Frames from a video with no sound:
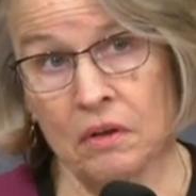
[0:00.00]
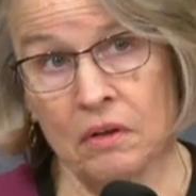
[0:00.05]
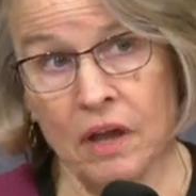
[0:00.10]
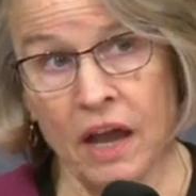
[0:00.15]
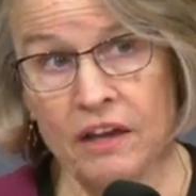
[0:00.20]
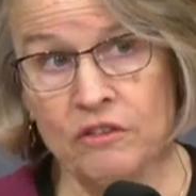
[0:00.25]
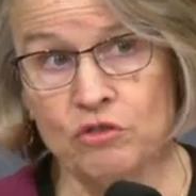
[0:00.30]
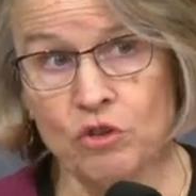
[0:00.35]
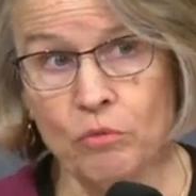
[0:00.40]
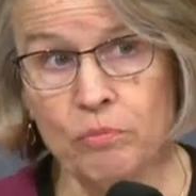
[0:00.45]

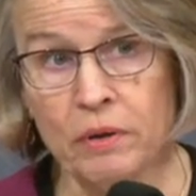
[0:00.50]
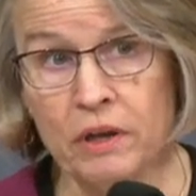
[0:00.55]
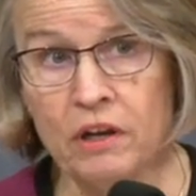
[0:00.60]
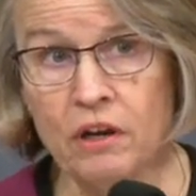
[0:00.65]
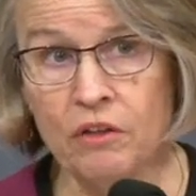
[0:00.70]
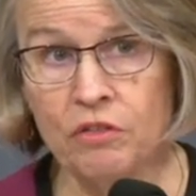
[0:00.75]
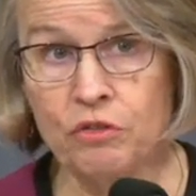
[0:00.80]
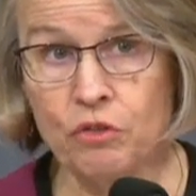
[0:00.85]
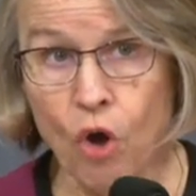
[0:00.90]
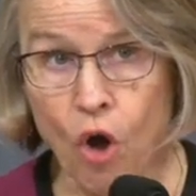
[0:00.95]
Has there been
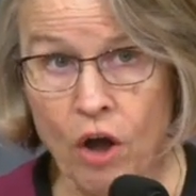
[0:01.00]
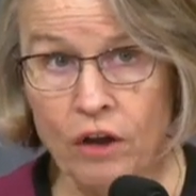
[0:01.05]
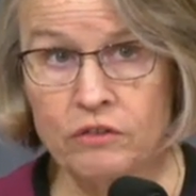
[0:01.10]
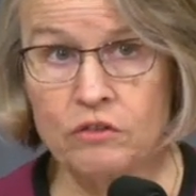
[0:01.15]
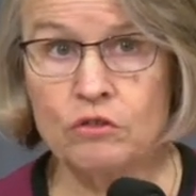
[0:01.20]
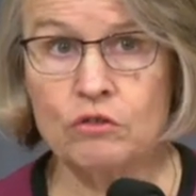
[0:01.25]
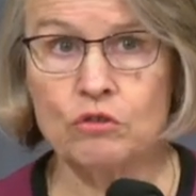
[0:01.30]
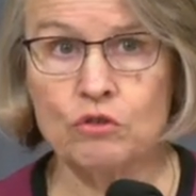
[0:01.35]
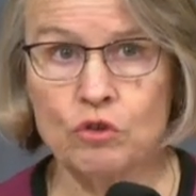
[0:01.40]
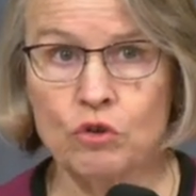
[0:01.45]
a
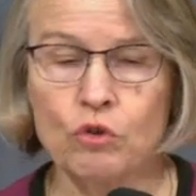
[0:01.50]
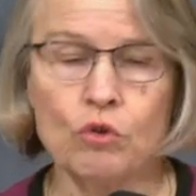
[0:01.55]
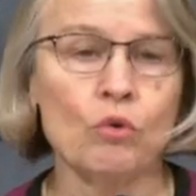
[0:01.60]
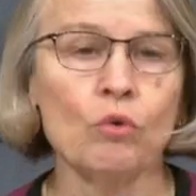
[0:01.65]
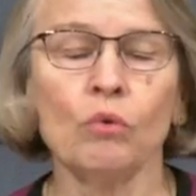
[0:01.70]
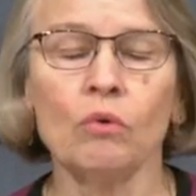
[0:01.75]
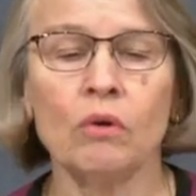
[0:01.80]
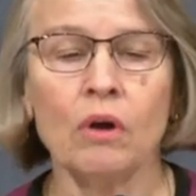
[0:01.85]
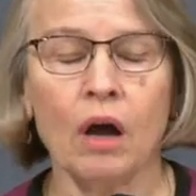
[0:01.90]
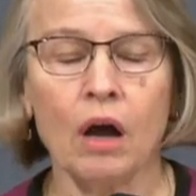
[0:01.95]
thought
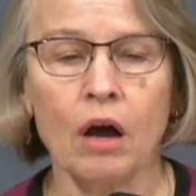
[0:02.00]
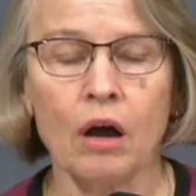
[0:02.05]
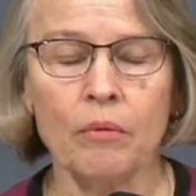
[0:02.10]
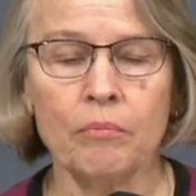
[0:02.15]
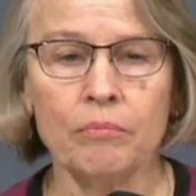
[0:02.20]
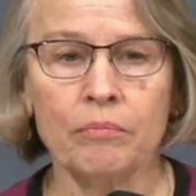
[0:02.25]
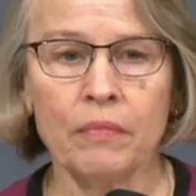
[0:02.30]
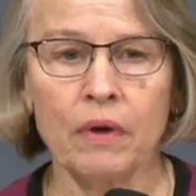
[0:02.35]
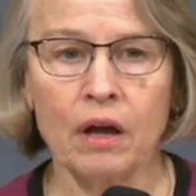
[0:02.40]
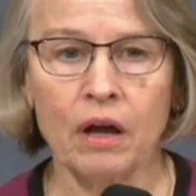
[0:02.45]
to
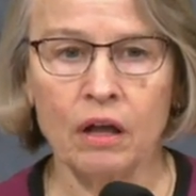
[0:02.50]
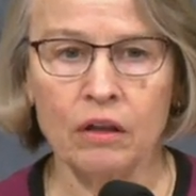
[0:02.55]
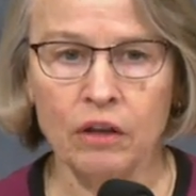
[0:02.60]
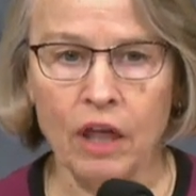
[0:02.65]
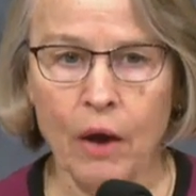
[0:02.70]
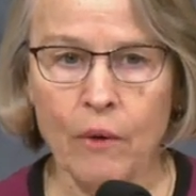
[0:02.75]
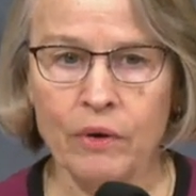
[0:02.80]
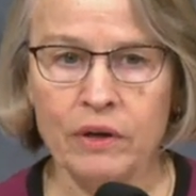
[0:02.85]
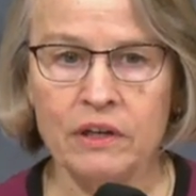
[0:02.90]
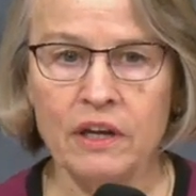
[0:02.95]
um,
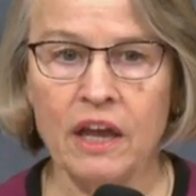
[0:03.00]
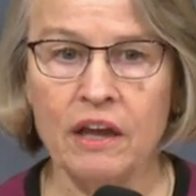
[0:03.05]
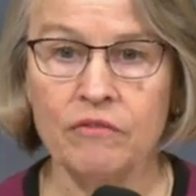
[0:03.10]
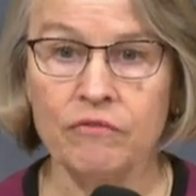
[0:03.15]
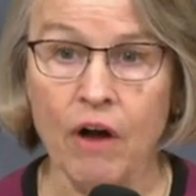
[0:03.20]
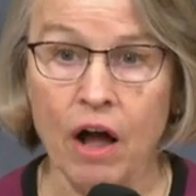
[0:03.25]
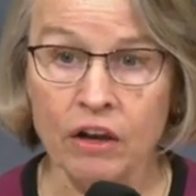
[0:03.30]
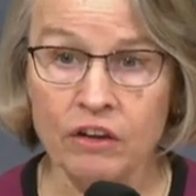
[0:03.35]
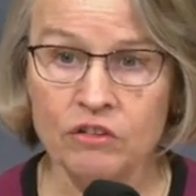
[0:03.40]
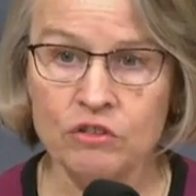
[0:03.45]
allowing a
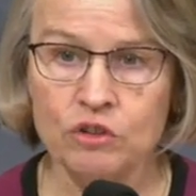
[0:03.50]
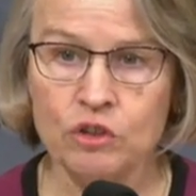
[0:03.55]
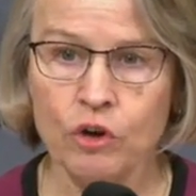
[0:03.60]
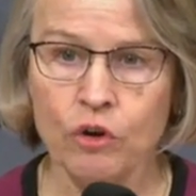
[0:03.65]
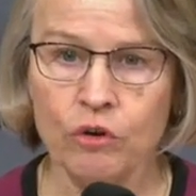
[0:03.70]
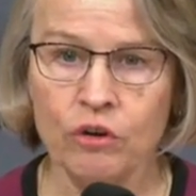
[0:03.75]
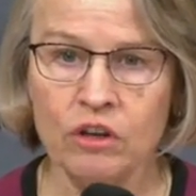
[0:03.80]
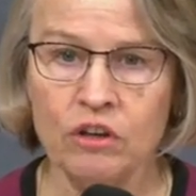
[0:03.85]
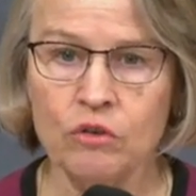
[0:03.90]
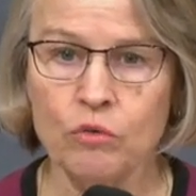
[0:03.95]

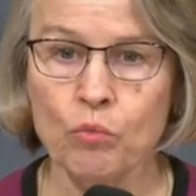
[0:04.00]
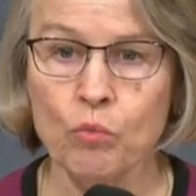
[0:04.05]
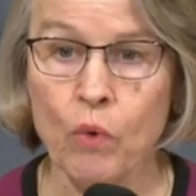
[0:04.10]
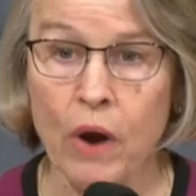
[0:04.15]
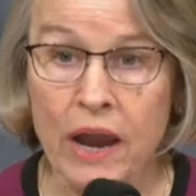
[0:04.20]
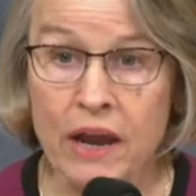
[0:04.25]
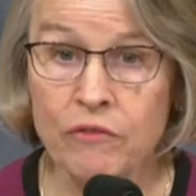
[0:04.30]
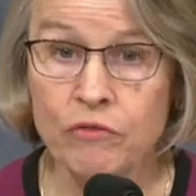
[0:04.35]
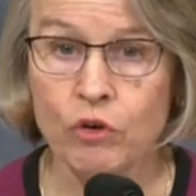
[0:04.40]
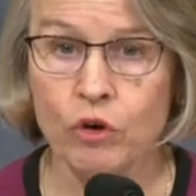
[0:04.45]
voluntary
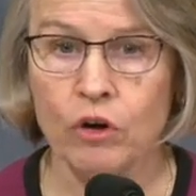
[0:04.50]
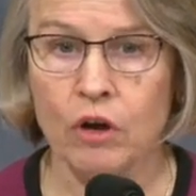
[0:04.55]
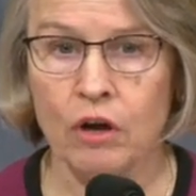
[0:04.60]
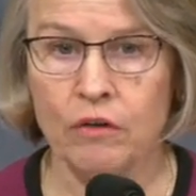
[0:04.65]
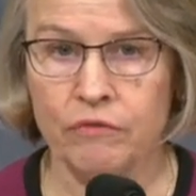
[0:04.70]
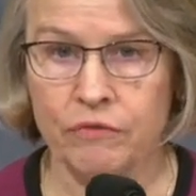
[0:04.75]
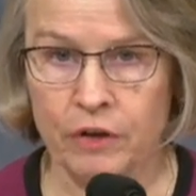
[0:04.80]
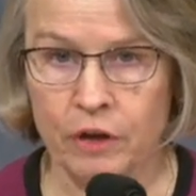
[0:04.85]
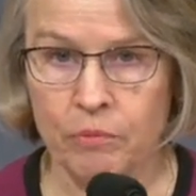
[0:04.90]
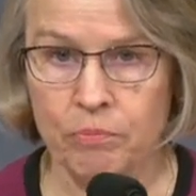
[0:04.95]
waiver
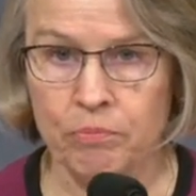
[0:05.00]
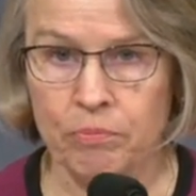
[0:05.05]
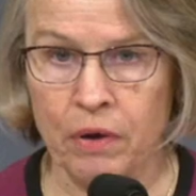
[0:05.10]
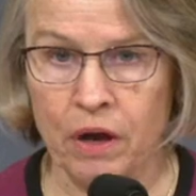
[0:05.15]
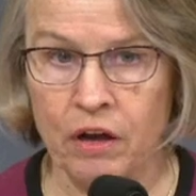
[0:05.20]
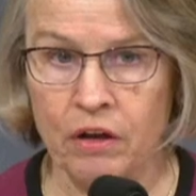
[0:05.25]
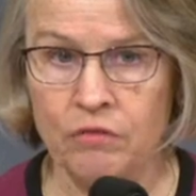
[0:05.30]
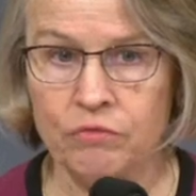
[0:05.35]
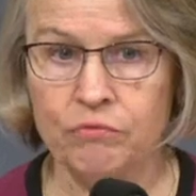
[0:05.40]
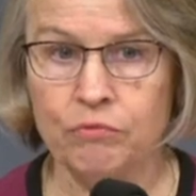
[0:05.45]
of
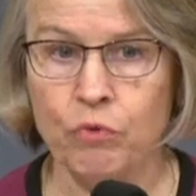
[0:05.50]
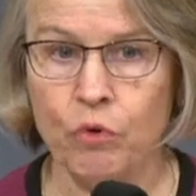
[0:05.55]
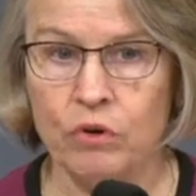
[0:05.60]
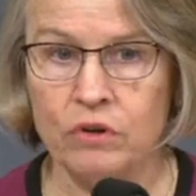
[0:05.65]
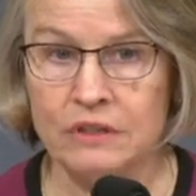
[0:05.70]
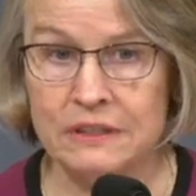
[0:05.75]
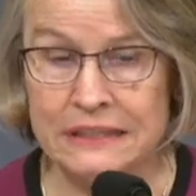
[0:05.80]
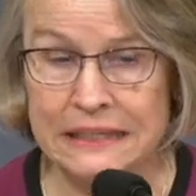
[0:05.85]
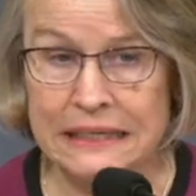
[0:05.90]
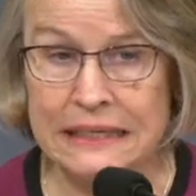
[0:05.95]
HIPAA for
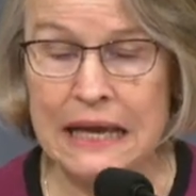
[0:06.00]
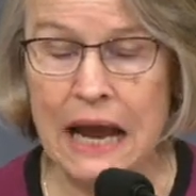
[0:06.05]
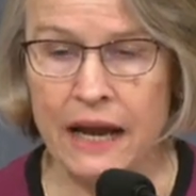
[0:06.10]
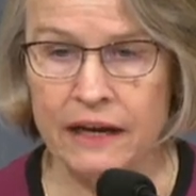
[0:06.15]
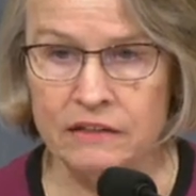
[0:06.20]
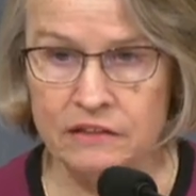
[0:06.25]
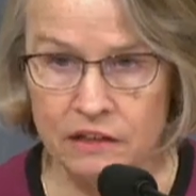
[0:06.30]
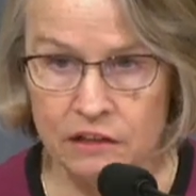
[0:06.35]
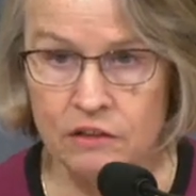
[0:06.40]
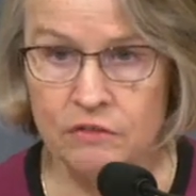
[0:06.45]
de
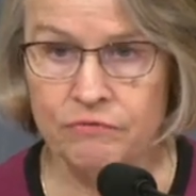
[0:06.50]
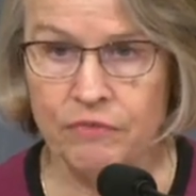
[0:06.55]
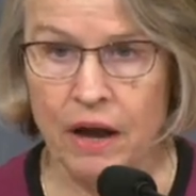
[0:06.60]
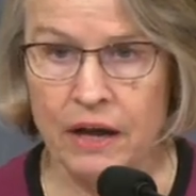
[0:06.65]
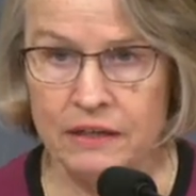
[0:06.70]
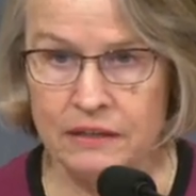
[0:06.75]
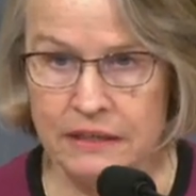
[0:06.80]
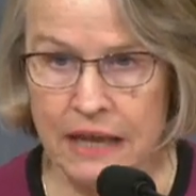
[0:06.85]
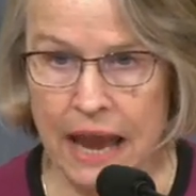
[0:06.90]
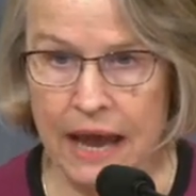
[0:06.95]

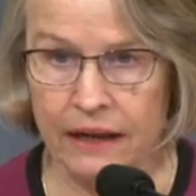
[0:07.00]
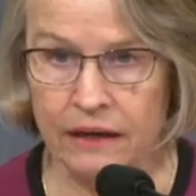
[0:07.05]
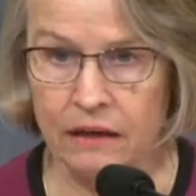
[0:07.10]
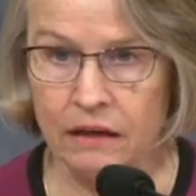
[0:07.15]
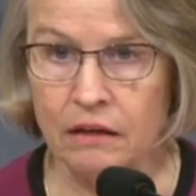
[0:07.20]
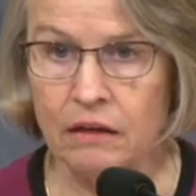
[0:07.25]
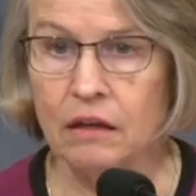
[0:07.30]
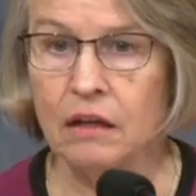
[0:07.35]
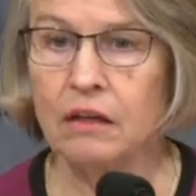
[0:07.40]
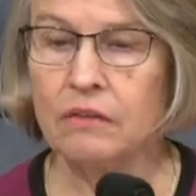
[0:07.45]
identified
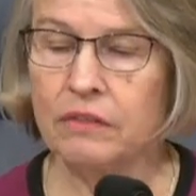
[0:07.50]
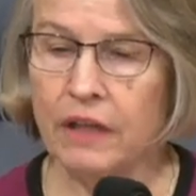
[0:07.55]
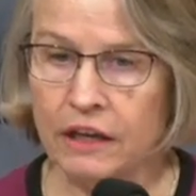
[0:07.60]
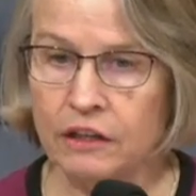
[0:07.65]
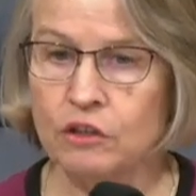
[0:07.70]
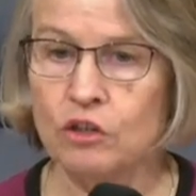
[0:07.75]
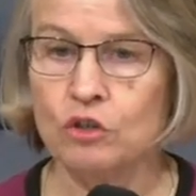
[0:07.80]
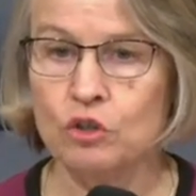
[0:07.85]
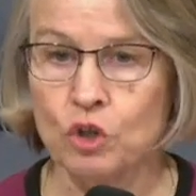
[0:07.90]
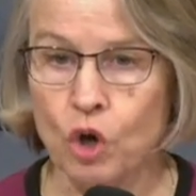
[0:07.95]
data that
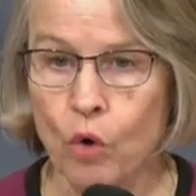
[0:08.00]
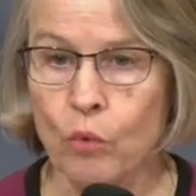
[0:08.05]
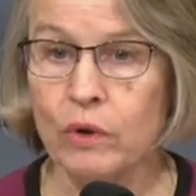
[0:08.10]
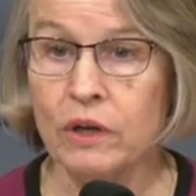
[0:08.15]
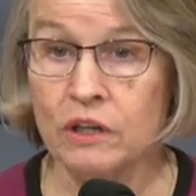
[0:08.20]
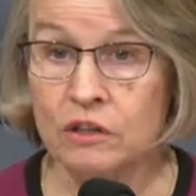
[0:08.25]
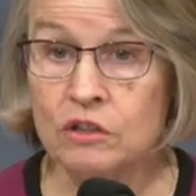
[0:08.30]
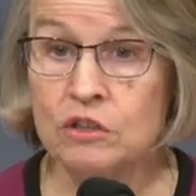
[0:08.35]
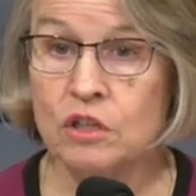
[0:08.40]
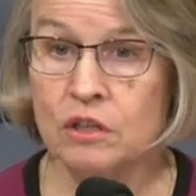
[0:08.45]
could go
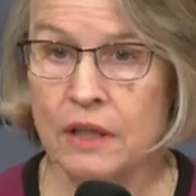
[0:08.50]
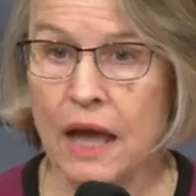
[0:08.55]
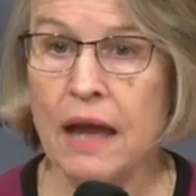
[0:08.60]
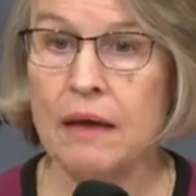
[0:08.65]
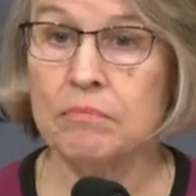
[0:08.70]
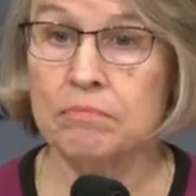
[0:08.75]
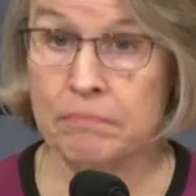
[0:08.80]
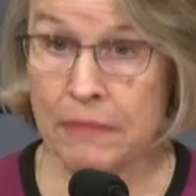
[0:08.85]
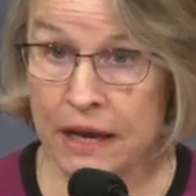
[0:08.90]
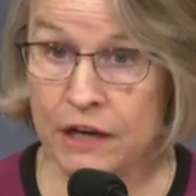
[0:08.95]
into
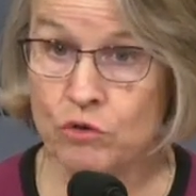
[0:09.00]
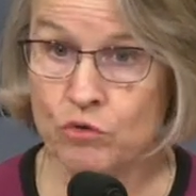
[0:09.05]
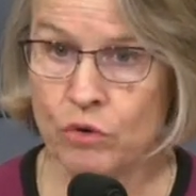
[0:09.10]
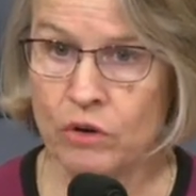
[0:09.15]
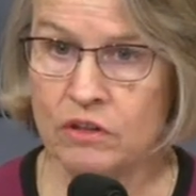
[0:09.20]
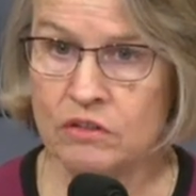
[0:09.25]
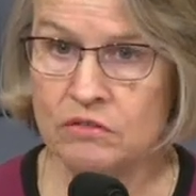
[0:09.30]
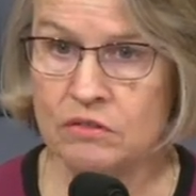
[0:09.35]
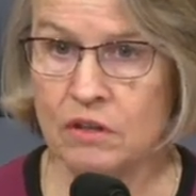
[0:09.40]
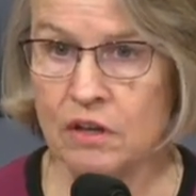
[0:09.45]
that
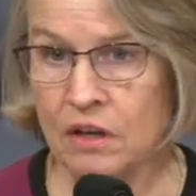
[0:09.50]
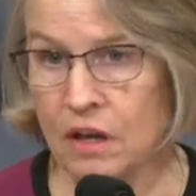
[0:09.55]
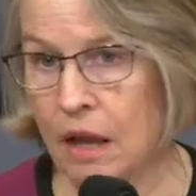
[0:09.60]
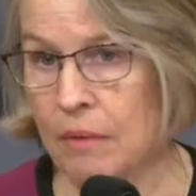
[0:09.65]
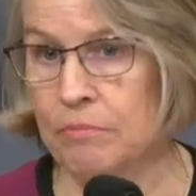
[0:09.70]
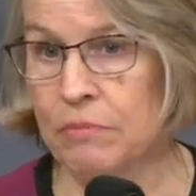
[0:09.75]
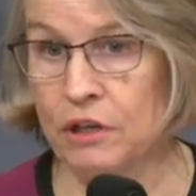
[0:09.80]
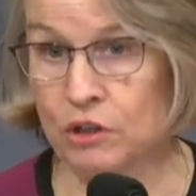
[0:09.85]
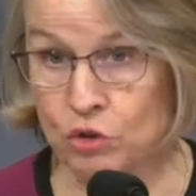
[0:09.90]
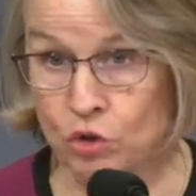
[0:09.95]
matrix
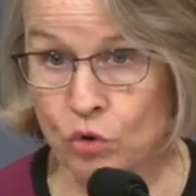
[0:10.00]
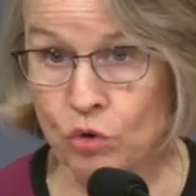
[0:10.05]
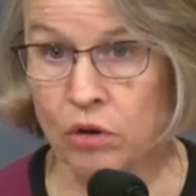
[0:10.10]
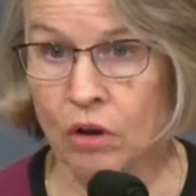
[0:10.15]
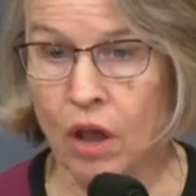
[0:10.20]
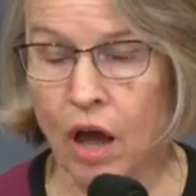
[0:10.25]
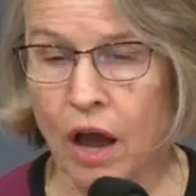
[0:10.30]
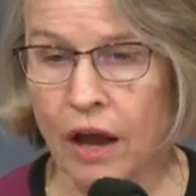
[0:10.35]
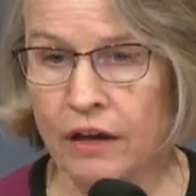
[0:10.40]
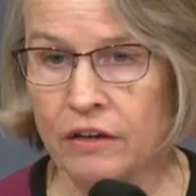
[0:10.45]
and be
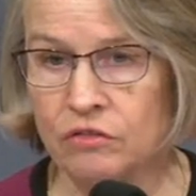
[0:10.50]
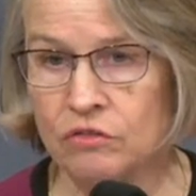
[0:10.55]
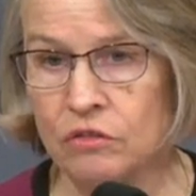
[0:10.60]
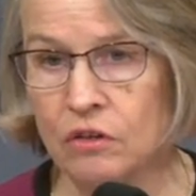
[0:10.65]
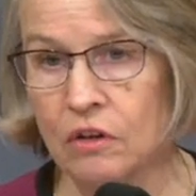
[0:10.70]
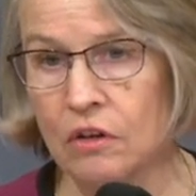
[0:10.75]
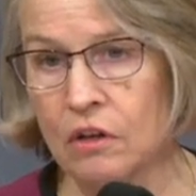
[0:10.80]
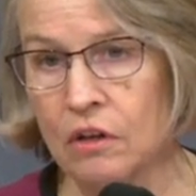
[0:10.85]
utilized